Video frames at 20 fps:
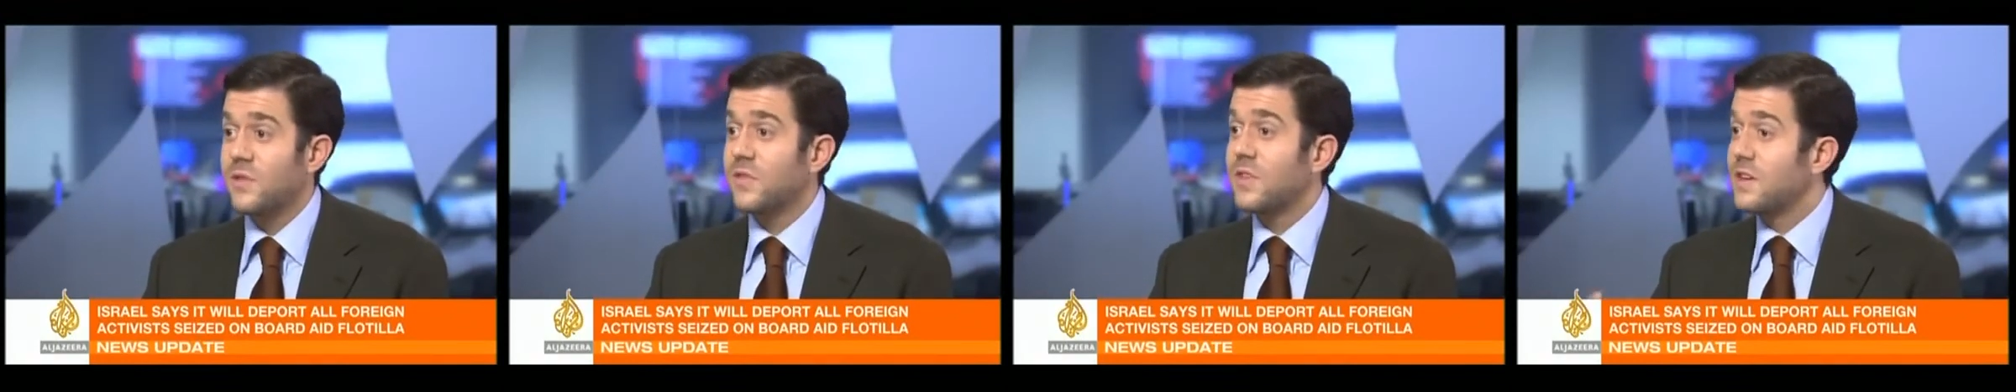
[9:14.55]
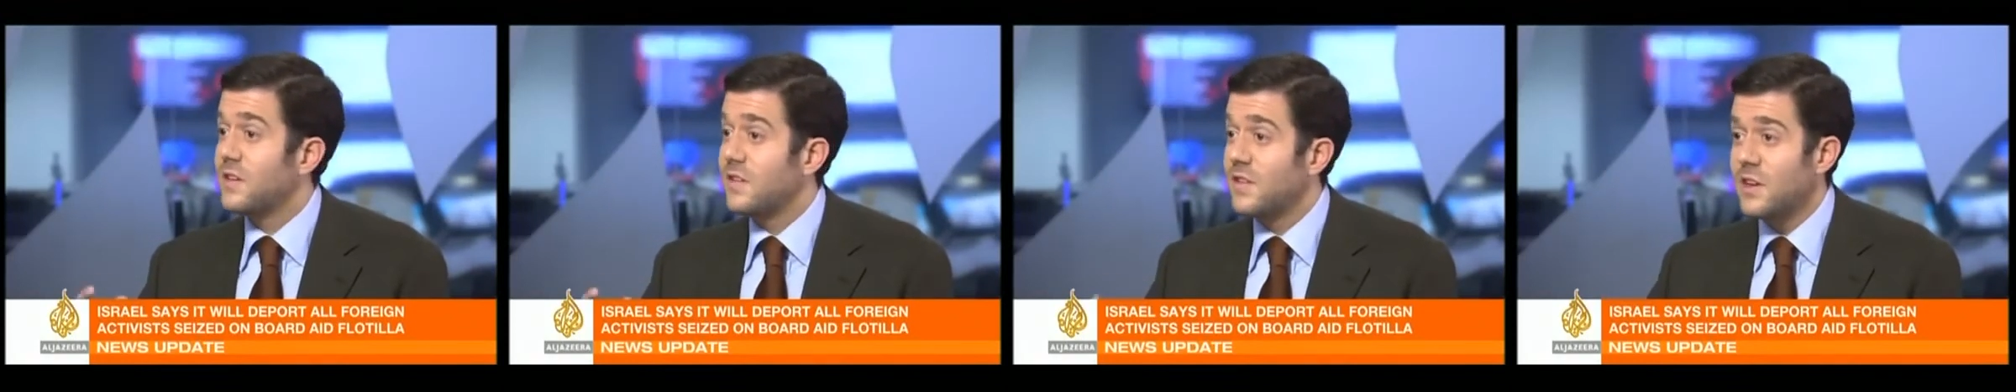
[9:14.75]

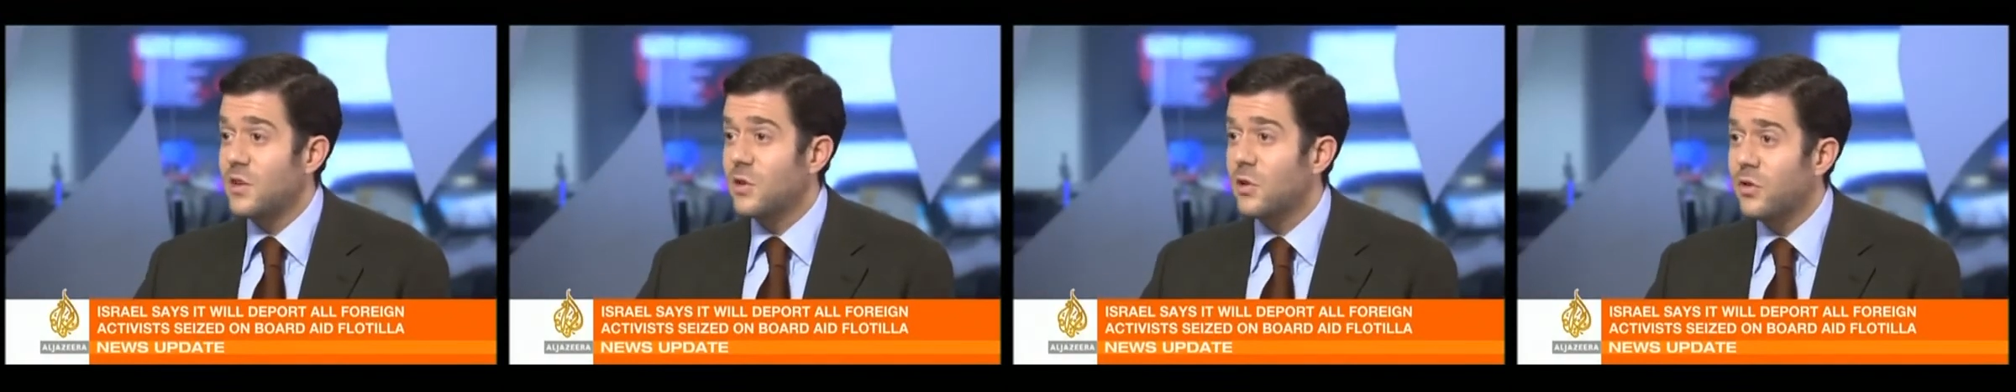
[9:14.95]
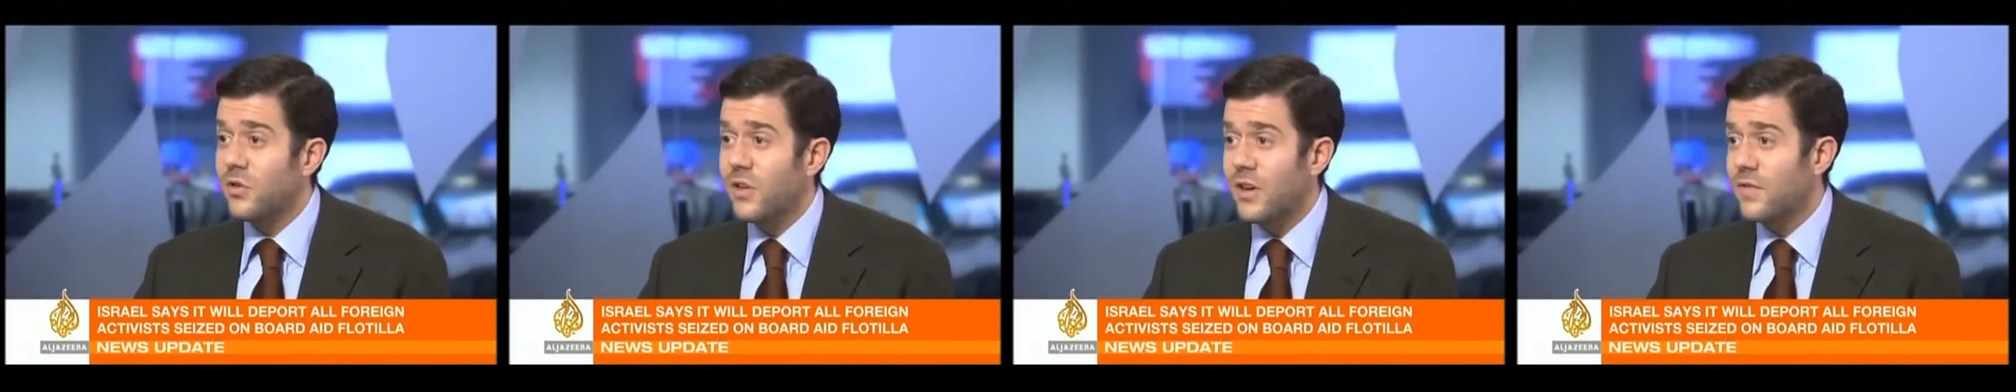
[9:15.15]
if they did
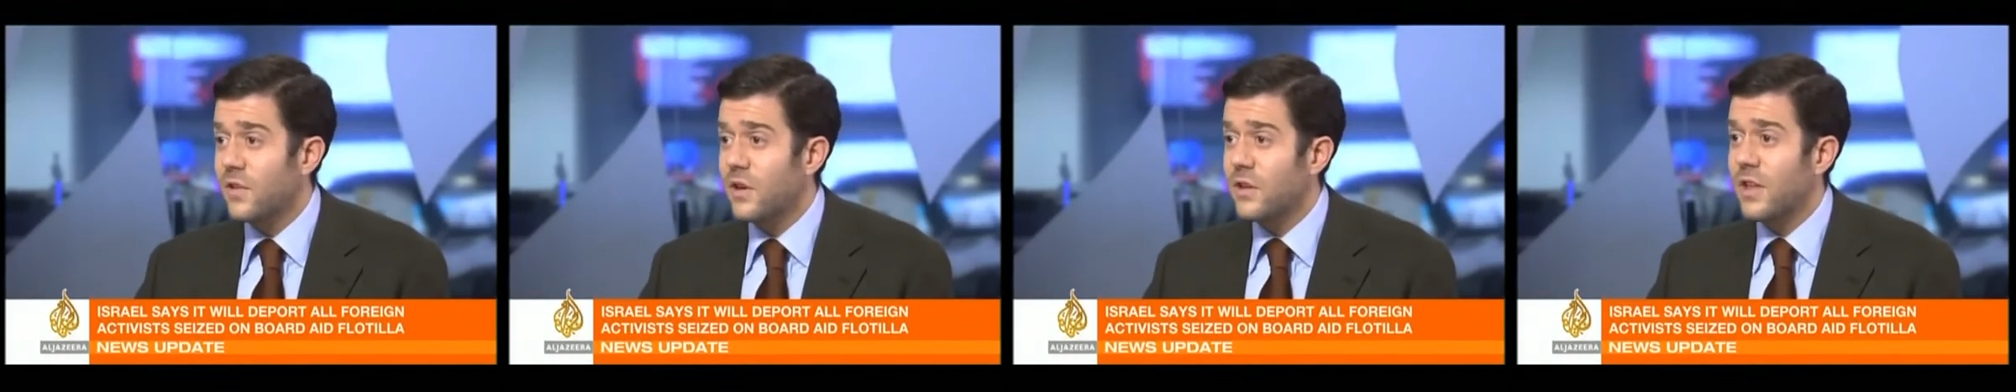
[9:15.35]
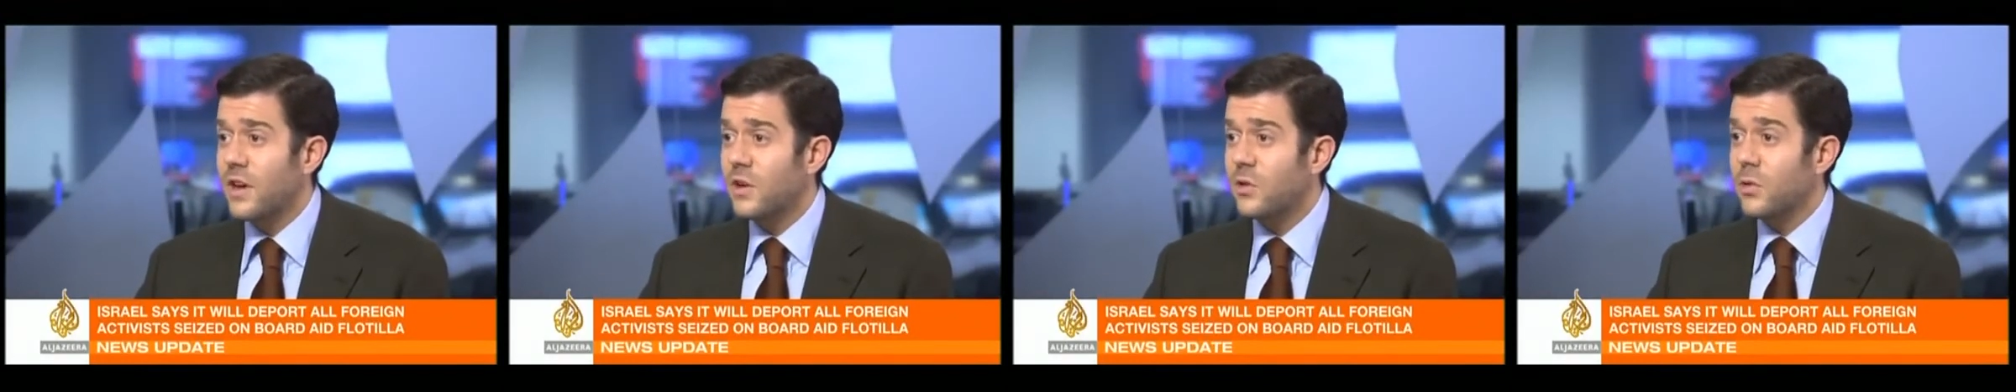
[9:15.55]
not
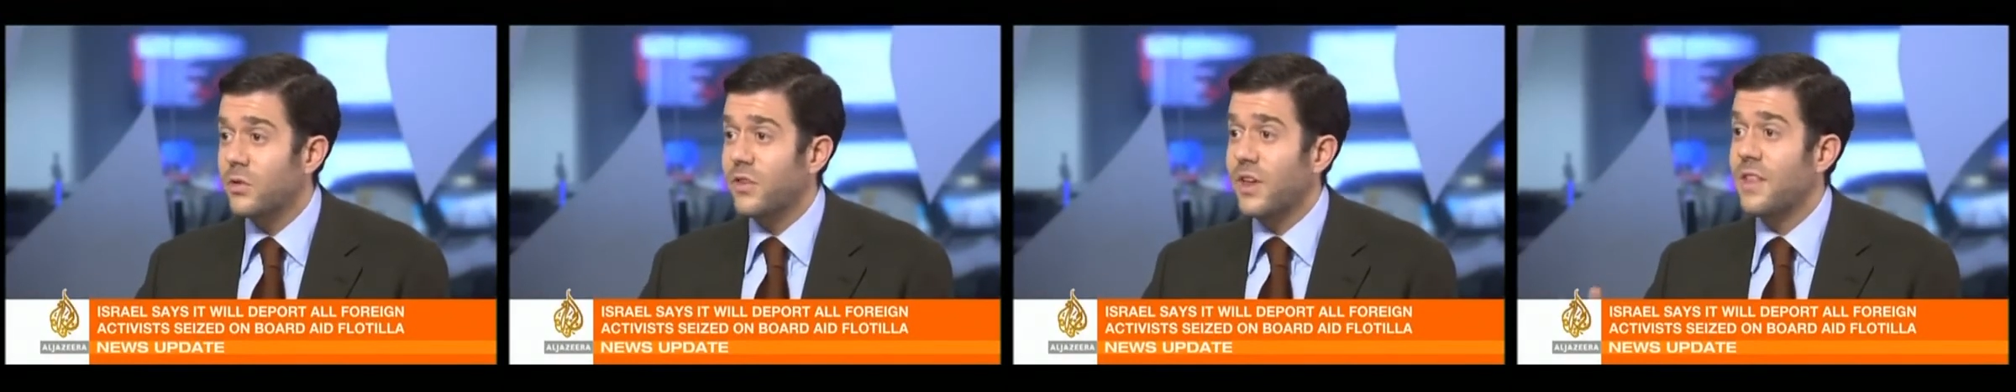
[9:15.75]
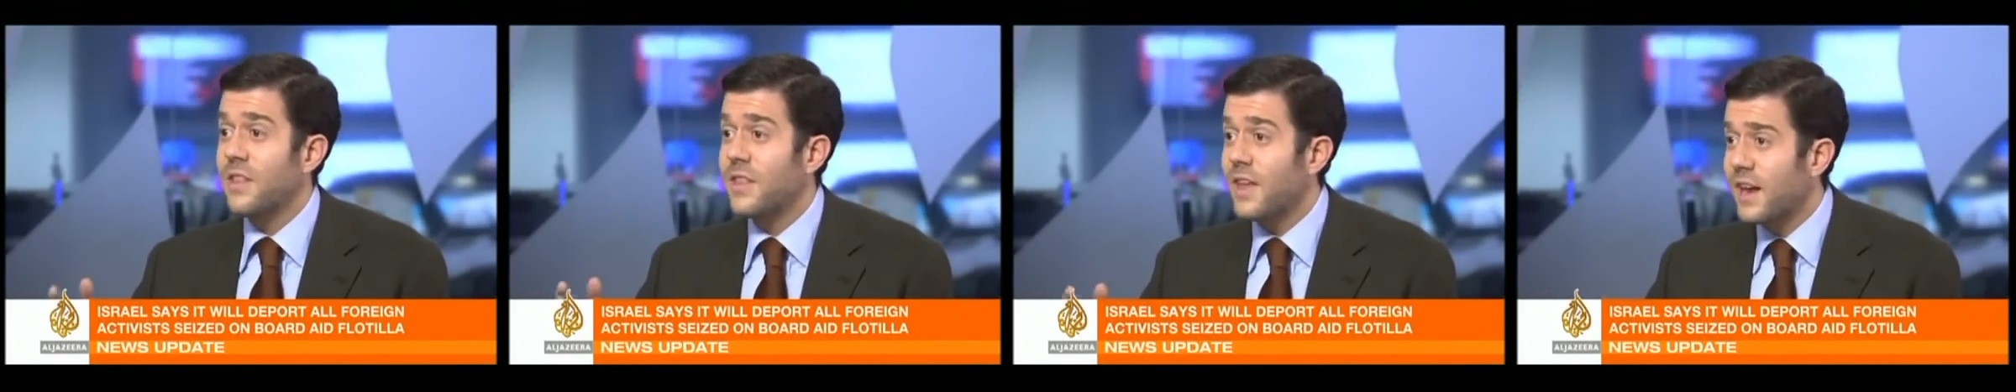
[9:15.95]
divert their
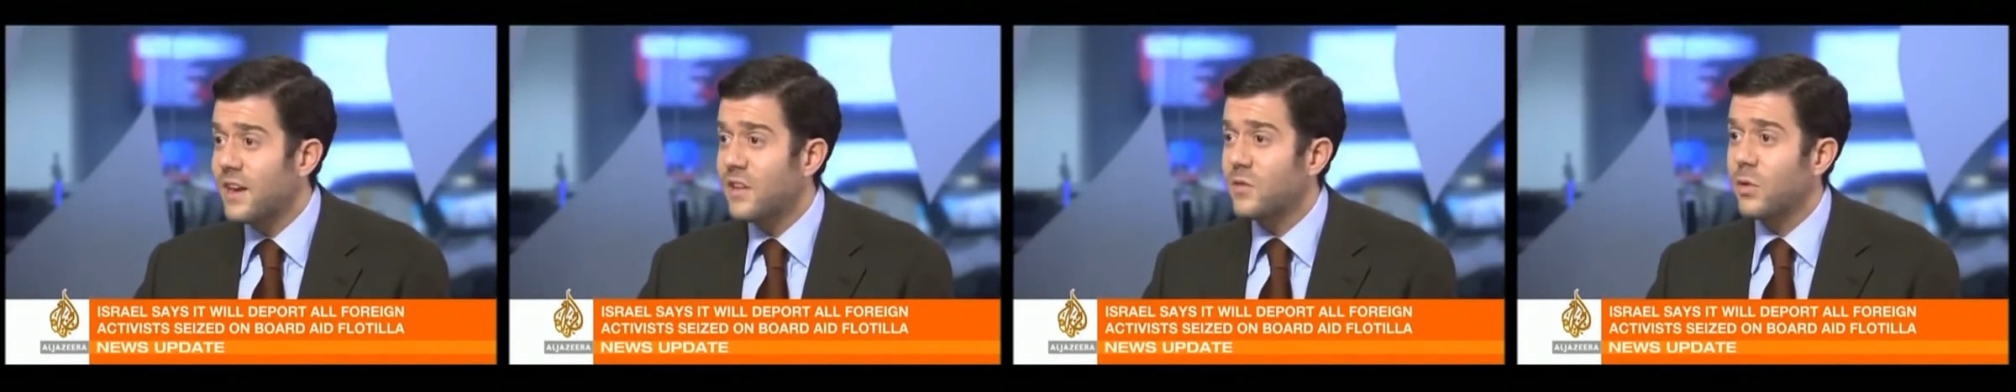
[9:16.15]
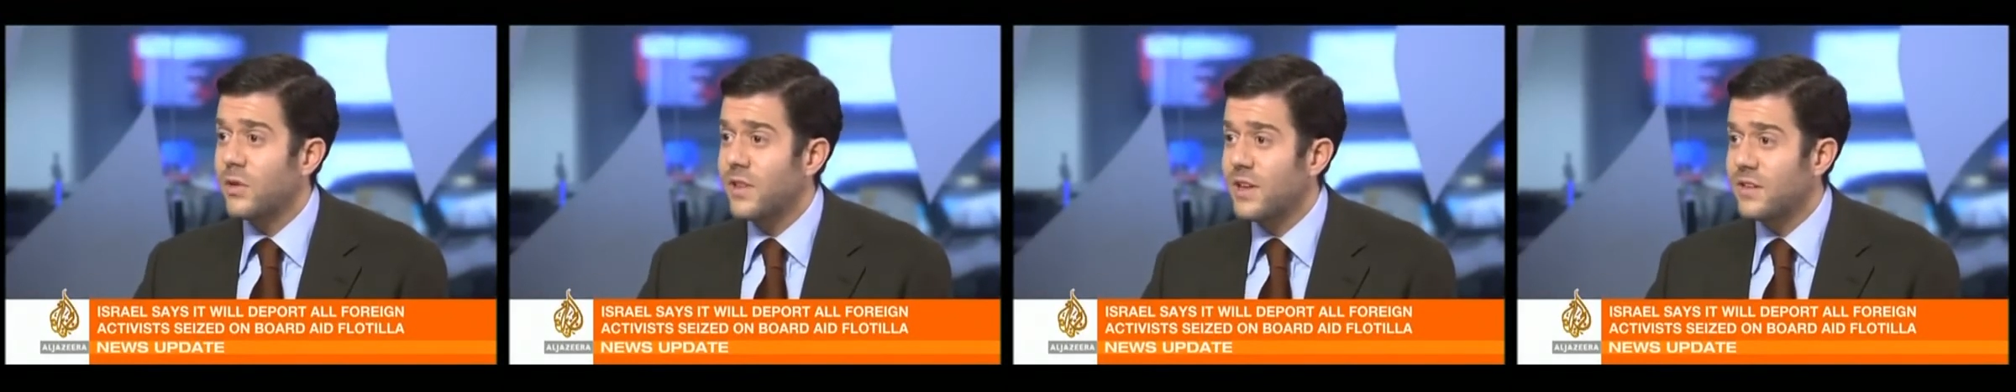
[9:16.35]
course. And that
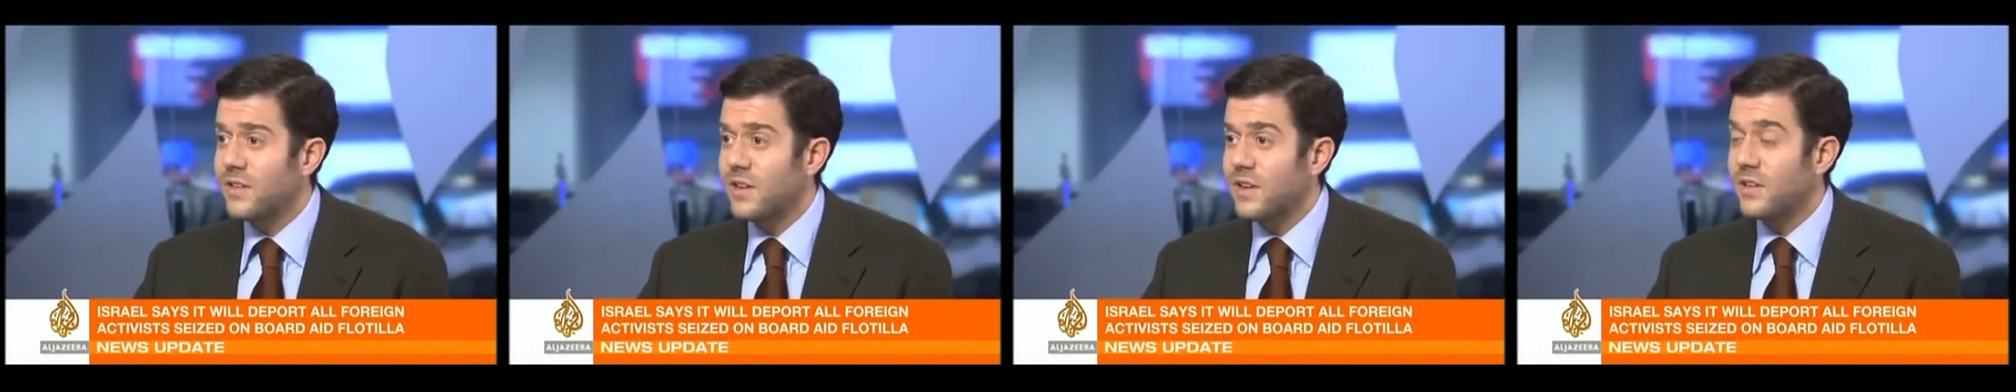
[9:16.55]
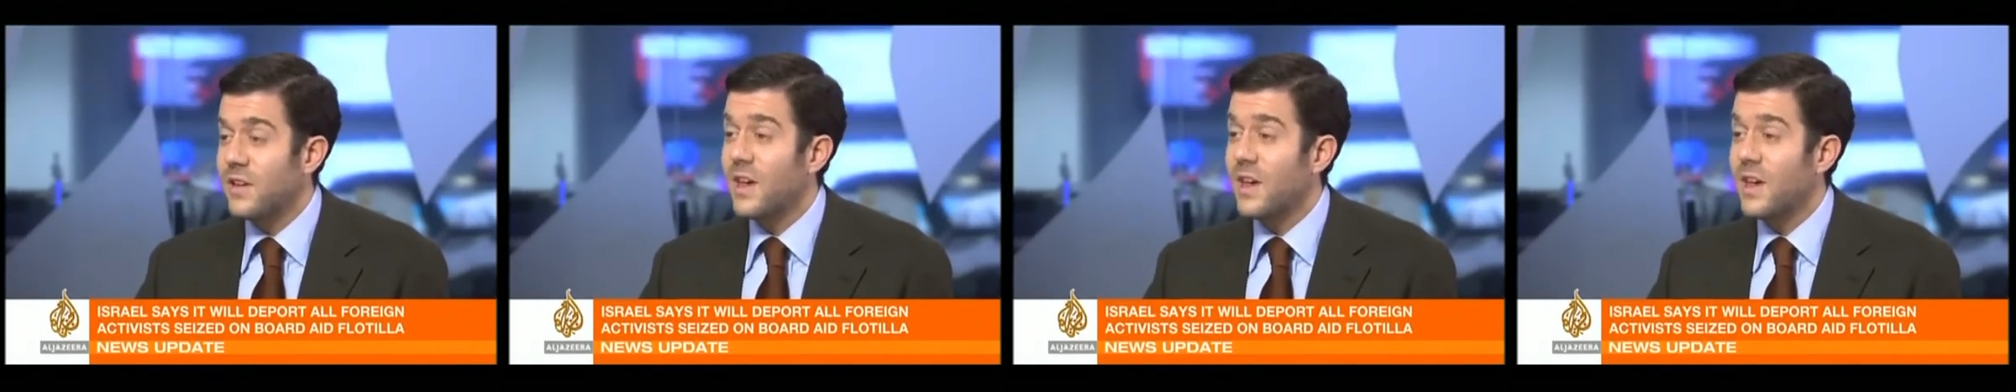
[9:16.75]
is what they did.